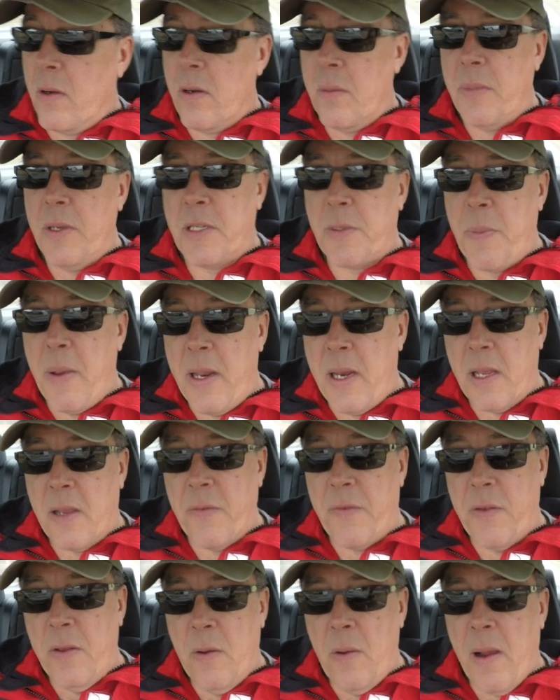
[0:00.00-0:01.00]
going to be spending
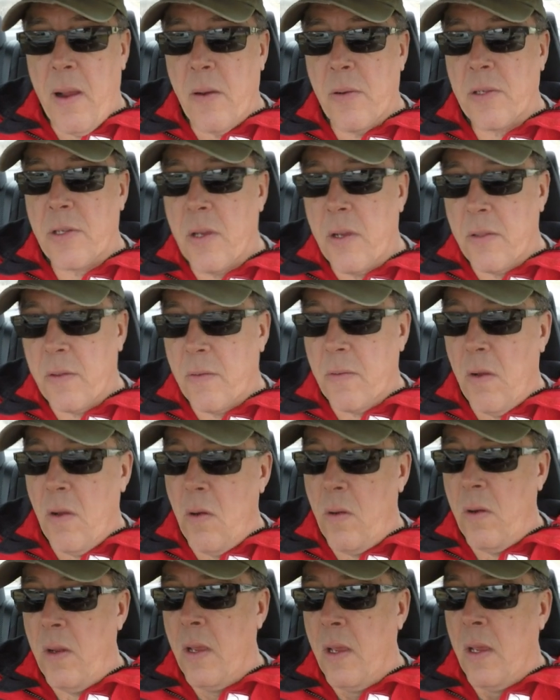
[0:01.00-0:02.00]
a few hours on the
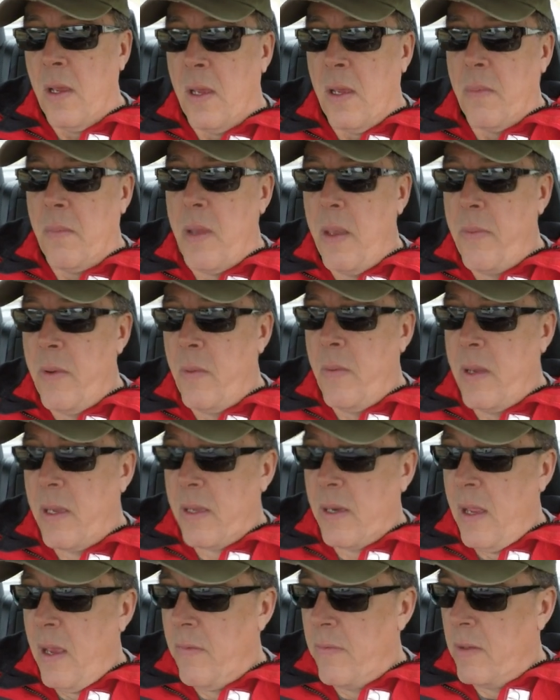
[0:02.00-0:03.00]
road, maybe we
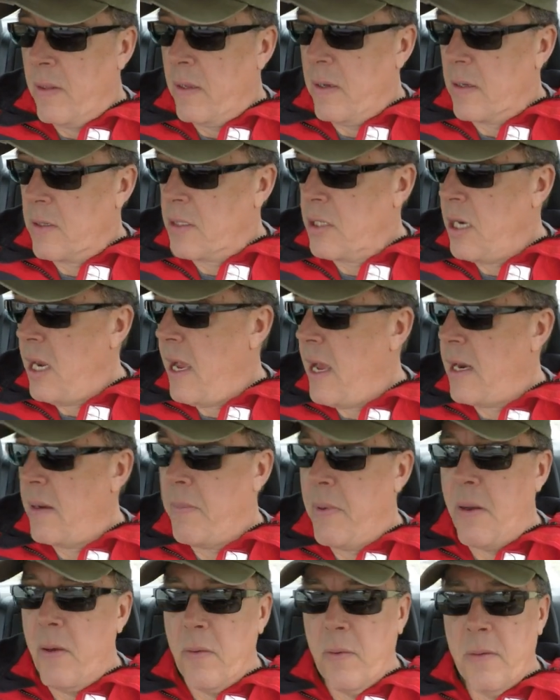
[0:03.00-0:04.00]
can have a little chat
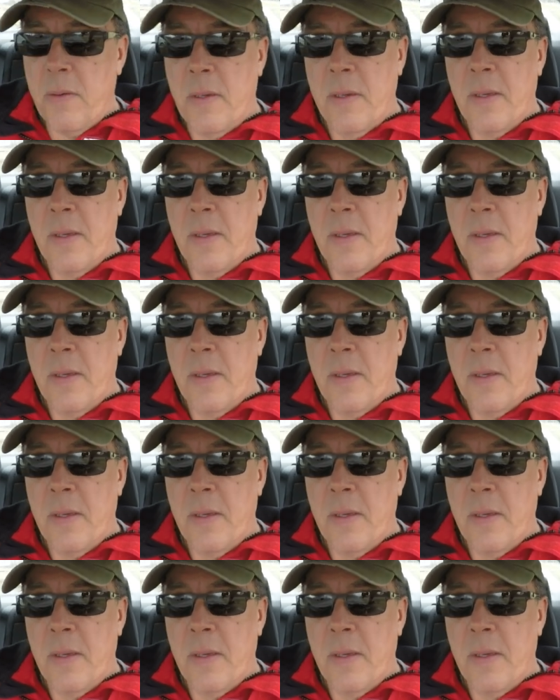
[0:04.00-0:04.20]
about